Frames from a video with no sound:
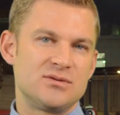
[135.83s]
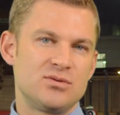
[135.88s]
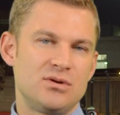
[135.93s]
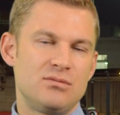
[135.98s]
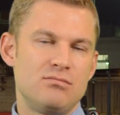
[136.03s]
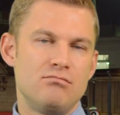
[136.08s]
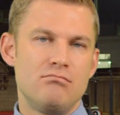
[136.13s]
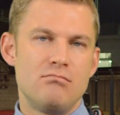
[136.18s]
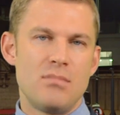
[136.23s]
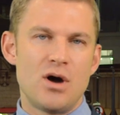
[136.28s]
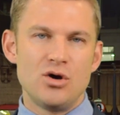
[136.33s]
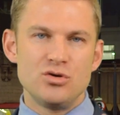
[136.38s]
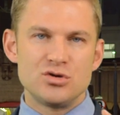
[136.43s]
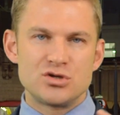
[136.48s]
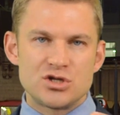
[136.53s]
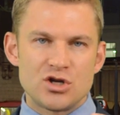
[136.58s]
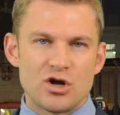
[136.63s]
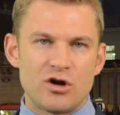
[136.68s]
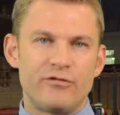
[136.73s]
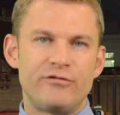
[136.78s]
would
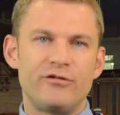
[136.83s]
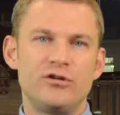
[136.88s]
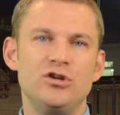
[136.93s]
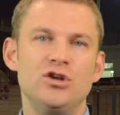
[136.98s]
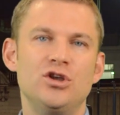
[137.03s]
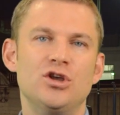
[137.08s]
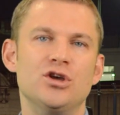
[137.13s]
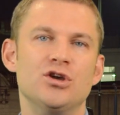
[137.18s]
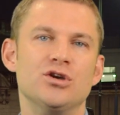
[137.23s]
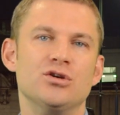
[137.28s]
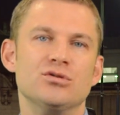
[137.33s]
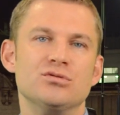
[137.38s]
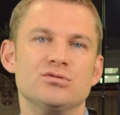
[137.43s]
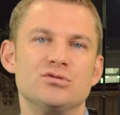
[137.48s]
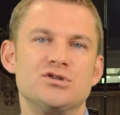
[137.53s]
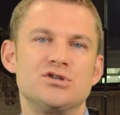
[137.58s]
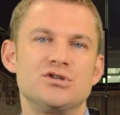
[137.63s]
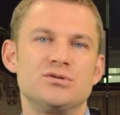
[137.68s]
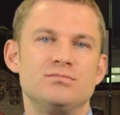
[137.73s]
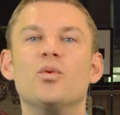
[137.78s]
most often
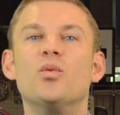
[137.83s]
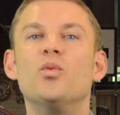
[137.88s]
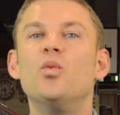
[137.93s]
use.